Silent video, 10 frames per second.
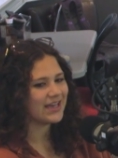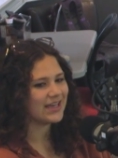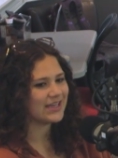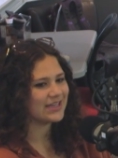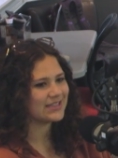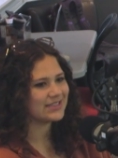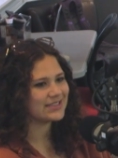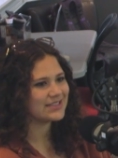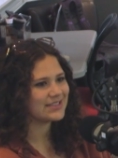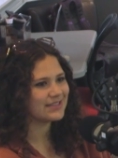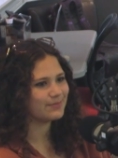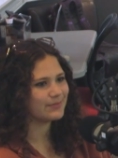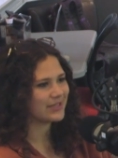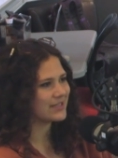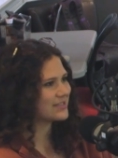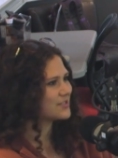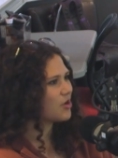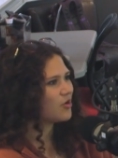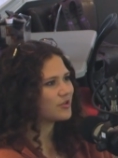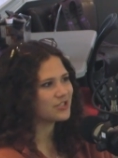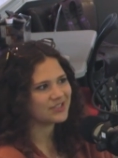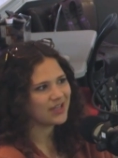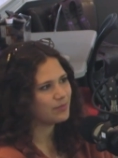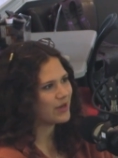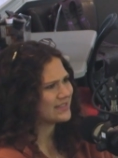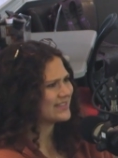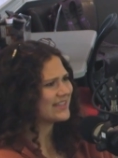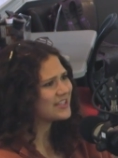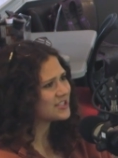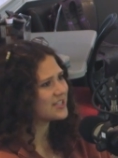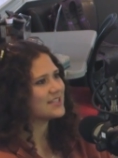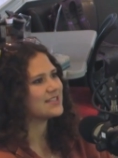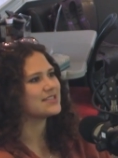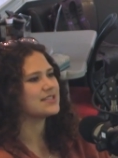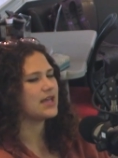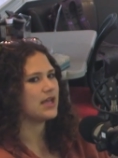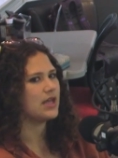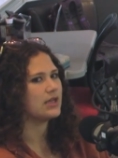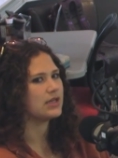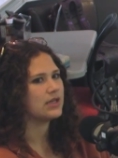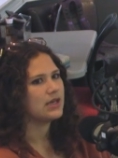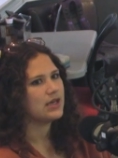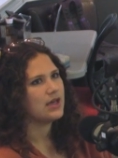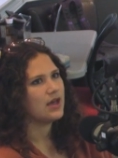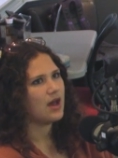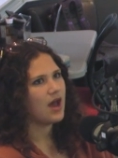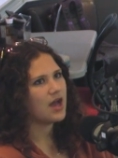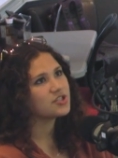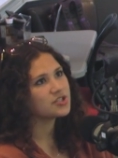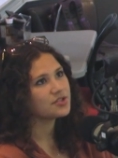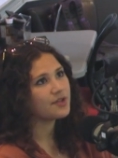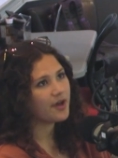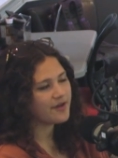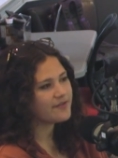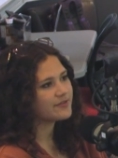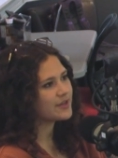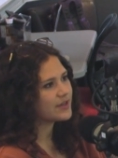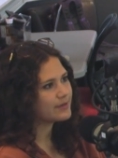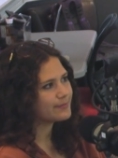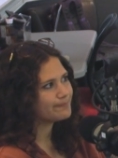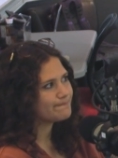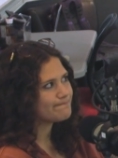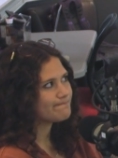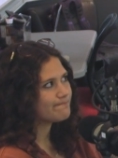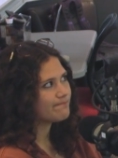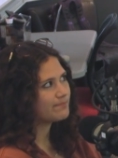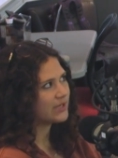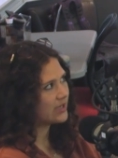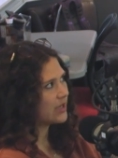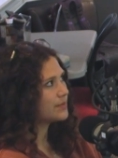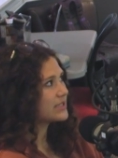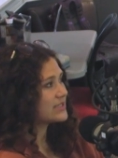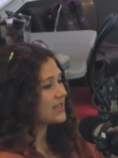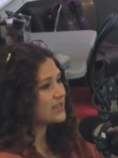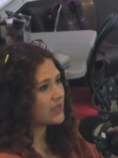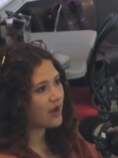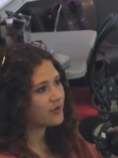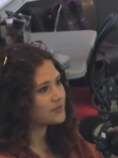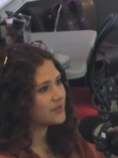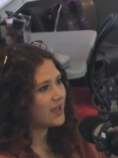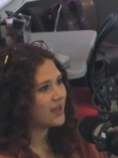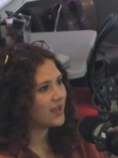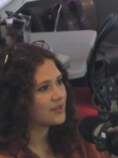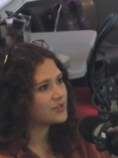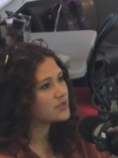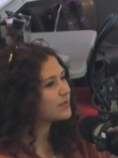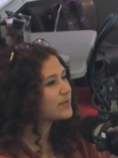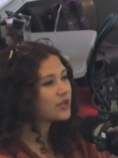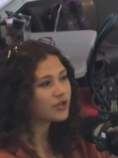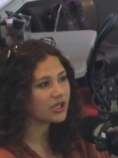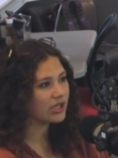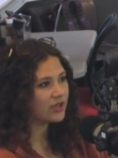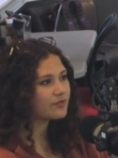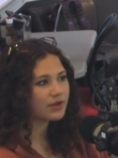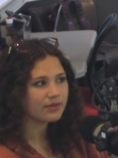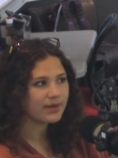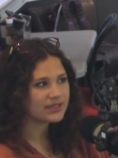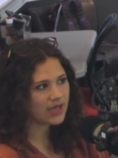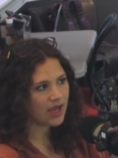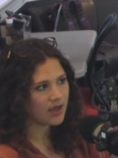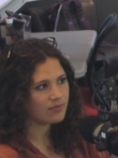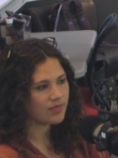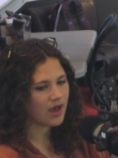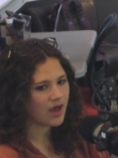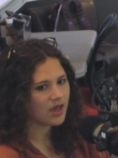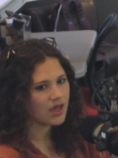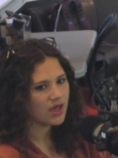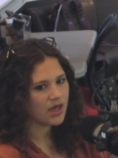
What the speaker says: And because it's all just like presentations, and I just love like being able to sit down and do something creative with my time that